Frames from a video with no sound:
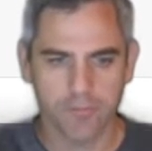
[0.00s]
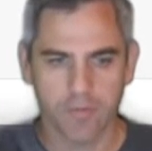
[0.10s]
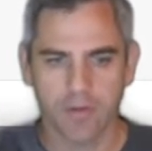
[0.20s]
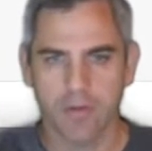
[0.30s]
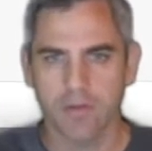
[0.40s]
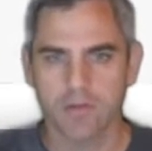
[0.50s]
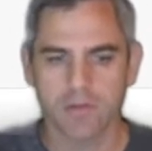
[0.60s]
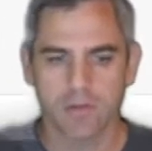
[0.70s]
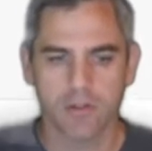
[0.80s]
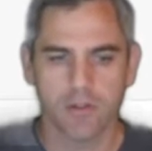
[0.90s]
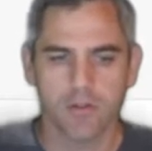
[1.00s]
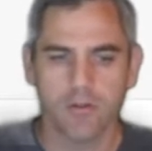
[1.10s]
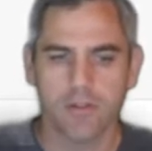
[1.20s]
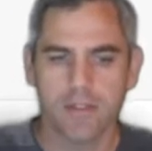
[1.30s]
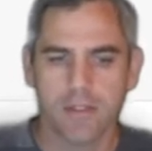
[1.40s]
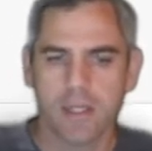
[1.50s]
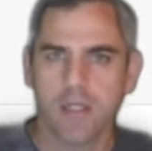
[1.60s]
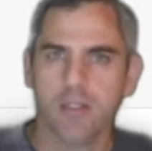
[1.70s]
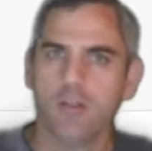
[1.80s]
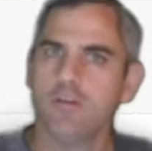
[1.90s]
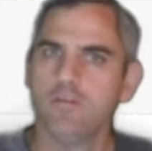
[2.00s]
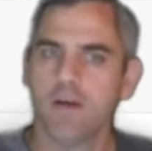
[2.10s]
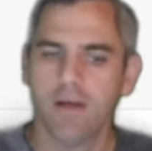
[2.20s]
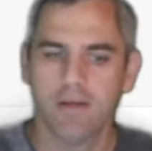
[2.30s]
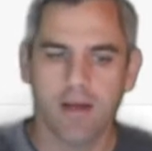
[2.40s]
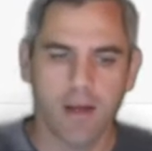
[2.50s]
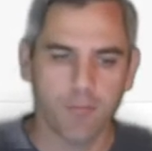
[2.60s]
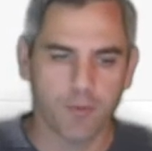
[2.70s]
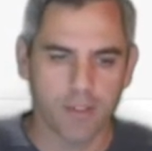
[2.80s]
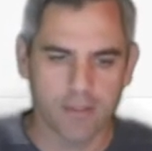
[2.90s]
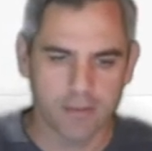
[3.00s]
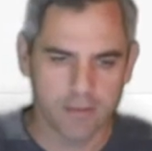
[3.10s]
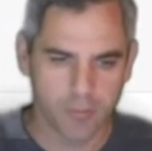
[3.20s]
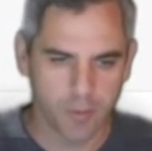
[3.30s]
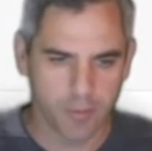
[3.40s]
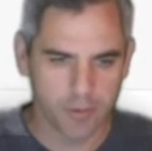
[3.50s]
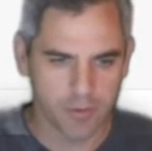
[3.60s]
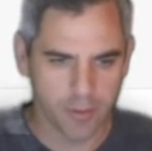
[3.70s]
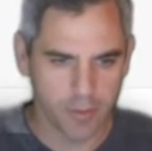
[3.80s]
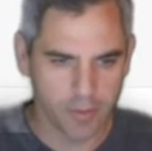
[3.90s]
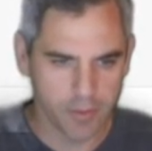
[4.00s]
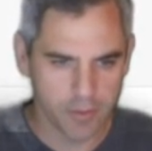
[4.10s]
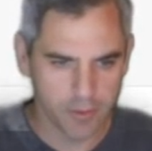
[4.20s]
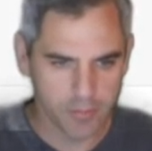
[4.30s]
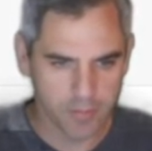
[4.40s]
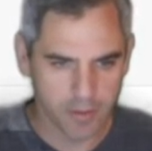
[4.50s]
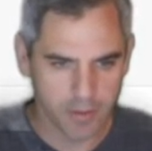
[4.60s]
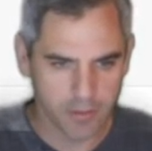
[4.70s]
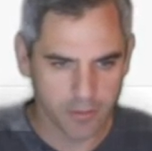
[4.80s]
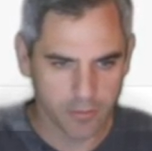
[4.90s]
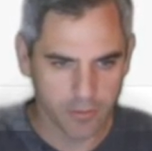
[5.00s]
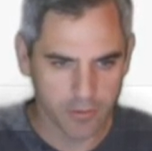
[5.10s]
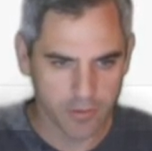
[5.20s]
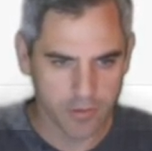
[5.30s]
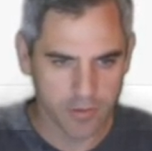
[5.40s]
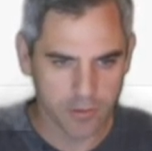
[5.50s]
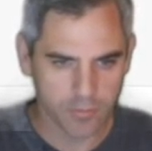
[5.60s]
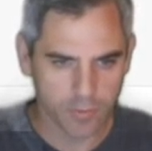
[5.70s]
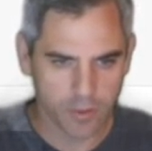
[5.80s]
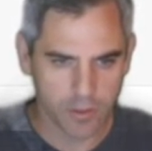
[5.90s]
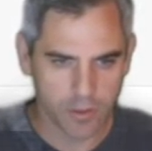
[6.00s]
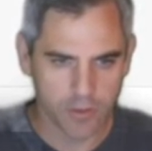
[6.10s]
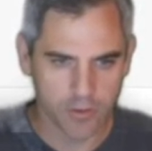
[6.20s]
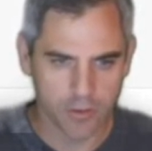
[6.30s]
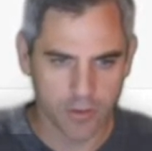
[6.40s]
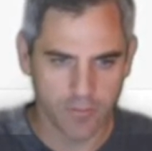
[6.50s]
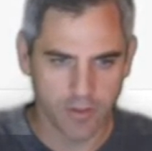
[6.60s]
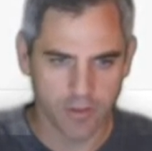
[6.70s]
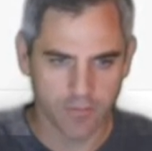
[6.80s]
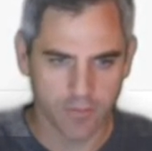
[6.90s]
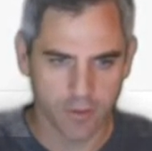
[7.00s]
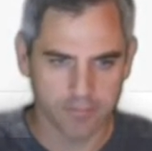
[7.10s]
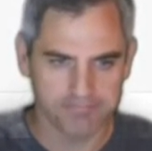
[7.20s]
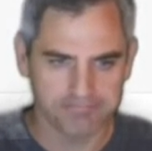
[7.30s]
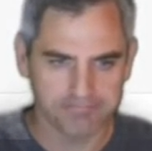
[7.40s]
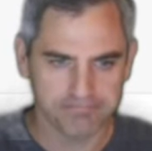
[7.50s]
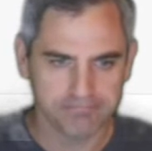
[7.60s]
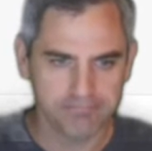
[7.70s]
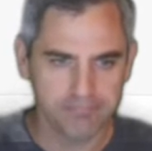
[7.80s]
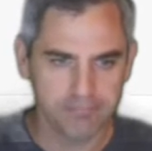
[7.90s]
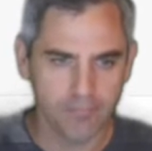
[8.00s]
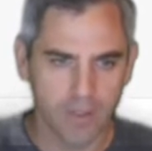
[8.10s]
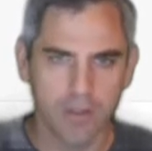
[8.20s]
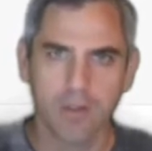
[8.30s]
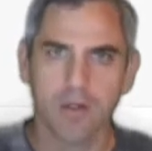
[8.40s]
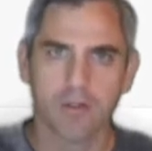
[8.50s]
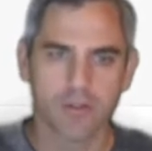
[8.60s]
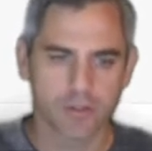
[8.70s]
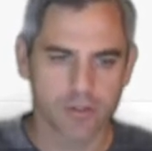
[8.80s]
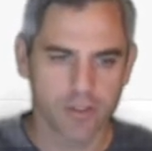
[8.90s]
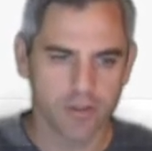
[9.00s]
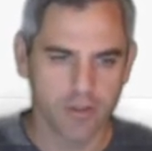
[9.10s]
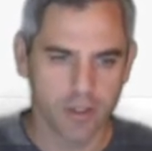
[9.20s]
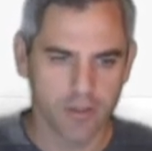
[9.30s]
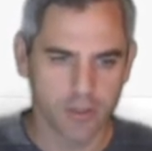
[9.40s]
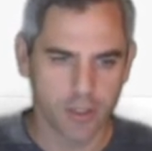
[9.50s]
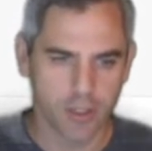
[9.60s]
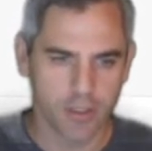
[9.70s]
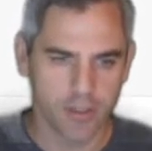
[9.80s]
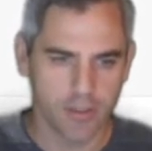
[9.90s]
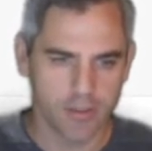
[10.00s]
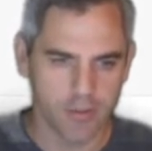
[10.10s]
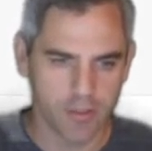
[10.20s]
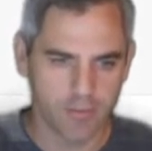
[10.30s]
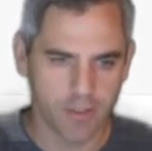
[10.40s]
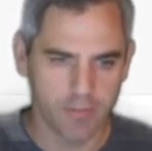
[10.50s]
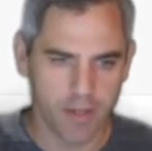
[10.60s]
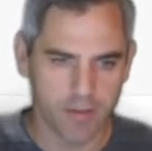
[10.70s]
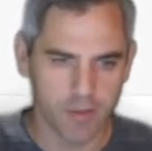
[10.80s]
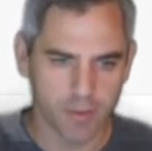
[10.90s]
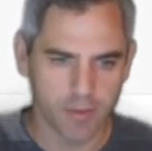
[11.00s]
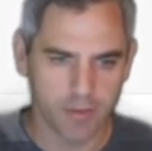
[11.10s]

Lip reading: the Cisco Unified Operating System Administrator page. Of course, this is where you get your certificates from under Security and Certificate Management.